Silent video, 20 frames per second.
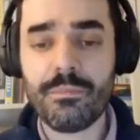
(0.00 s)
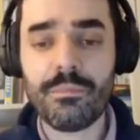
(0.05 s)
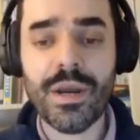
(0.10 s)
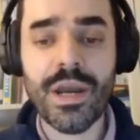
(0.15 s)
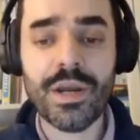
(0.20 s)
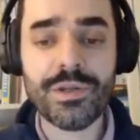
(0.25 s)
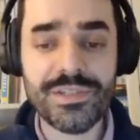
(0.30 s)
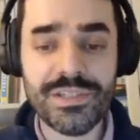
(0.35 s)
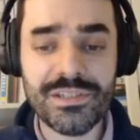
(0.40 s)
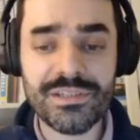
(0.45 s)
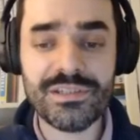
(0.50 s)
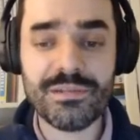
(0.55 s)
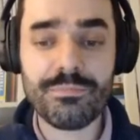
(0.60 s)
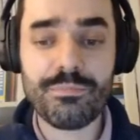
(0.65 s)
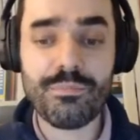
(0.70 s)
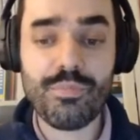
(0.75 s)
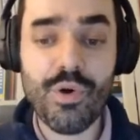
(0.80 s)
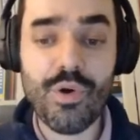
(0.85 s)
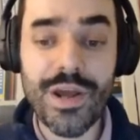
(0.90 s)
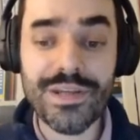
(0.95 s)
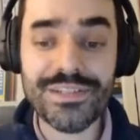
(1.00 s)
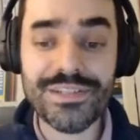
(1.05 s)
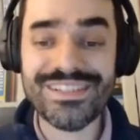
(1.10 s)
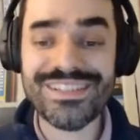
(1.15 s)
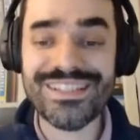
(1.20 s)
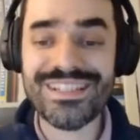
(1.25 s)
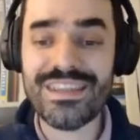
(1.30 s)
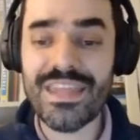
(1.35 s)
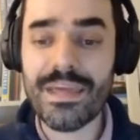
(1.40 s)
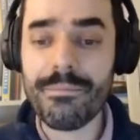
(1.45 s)

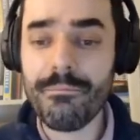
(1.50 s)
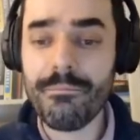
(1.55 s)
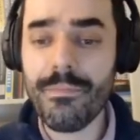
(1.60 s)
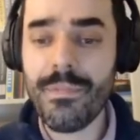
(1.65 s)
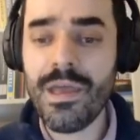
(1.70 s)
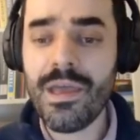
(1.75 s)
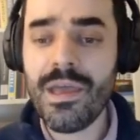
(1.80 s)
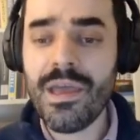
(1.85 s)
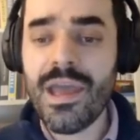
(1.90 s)
prioritizing them,